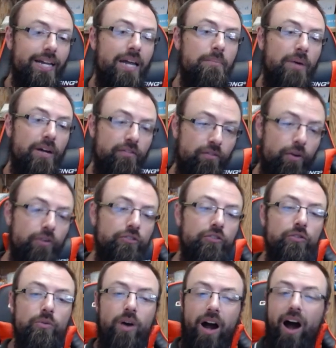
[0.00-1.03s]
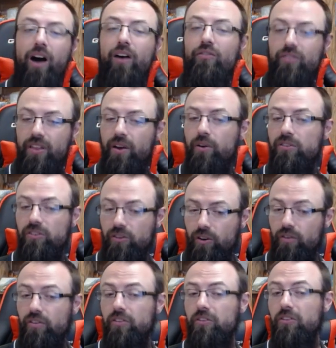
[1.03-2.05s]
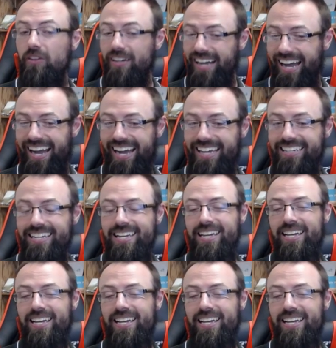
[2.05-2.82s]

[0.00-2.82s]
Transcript: And by virtue of their service to God,